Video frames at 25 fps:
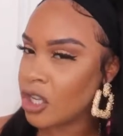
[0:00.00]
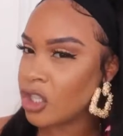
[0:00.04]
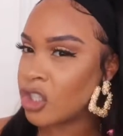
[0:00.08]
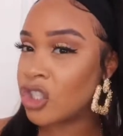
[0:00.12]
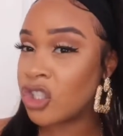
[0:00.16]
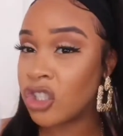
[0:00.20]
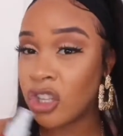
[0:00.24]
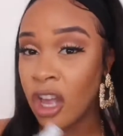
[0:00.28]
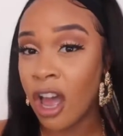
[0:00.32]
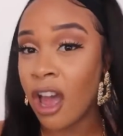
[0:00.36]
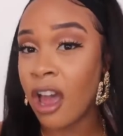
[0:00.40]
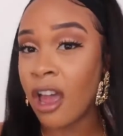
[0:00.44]

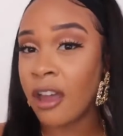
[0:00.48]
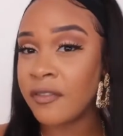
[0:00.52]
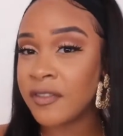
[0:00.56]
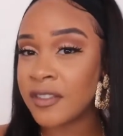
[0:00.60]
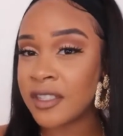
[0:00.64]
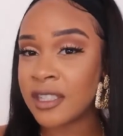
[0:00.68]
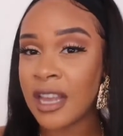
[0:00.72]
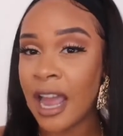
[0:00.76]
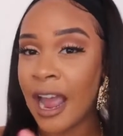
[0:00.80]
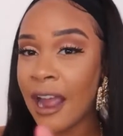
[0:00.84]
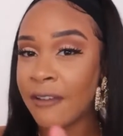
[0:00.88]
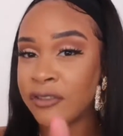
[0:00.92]

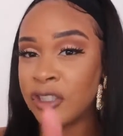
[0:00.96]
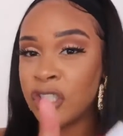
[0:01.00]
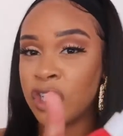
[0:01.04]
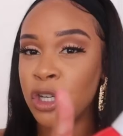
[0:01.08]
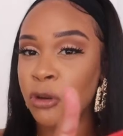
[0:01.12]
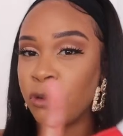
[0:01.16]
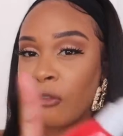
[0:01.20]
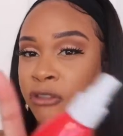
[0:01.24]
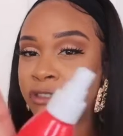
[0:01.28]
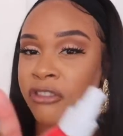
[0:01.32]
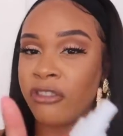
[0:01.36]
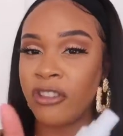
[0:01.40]
soft after
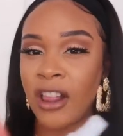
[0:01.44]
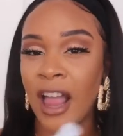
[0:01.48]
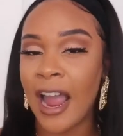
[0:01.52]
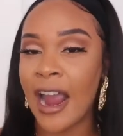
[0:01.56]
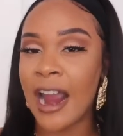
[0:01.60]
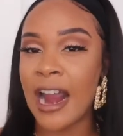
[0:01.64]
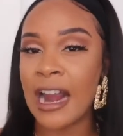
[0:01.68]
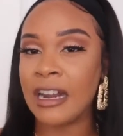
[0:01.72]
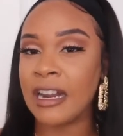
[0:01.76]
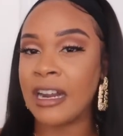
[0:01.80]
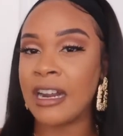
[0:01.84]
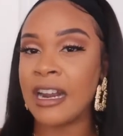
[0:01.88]
you flat
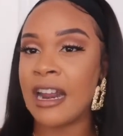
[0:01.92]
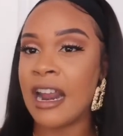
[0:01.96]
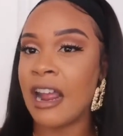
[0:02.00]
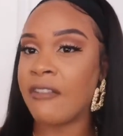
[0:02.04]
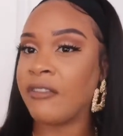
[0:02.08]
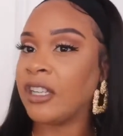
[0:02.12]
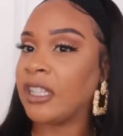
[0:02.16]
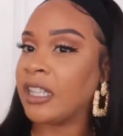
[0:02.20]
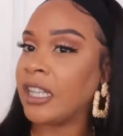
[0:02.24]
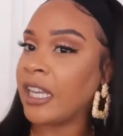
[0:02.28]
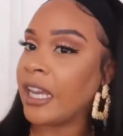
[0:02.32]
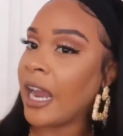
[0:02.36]
iron it and
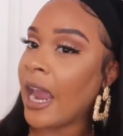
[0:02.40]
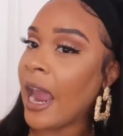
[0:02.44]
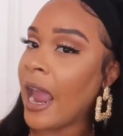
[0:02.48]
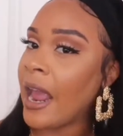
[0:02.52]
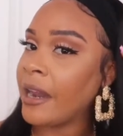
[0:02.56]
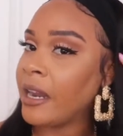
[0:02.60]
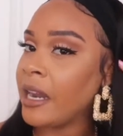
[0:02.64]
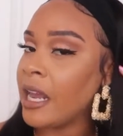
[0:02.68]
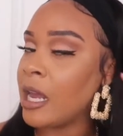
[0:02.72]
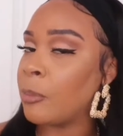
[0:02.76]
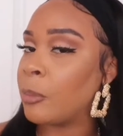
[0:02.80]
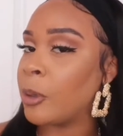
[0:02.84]
everything,
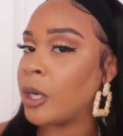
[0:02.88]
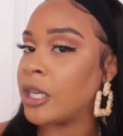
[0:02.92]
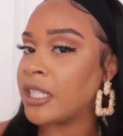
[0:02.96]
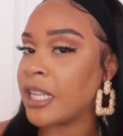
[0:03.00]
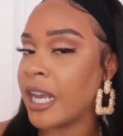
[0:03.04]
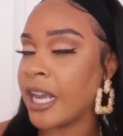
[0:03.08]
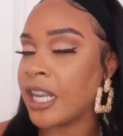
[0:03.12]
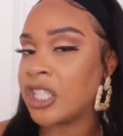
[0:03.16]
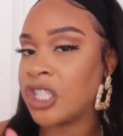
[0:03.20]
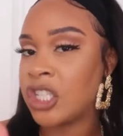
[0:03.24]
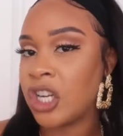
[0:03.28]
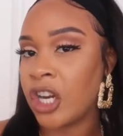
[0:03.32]
and it
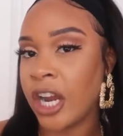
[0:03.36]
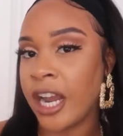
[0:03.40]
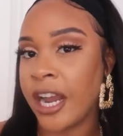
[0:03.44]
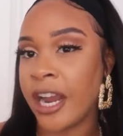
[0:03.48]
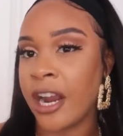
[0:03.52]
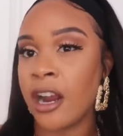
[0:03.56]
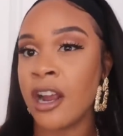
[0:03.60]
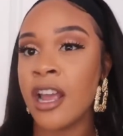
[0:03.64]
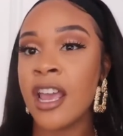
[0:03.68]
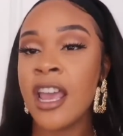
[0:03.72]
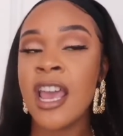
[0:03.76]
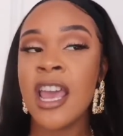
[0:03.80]
protects your
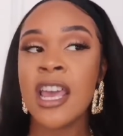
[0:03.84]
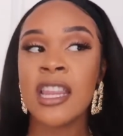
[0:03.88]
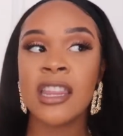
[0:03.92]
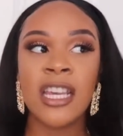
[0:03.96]
hair.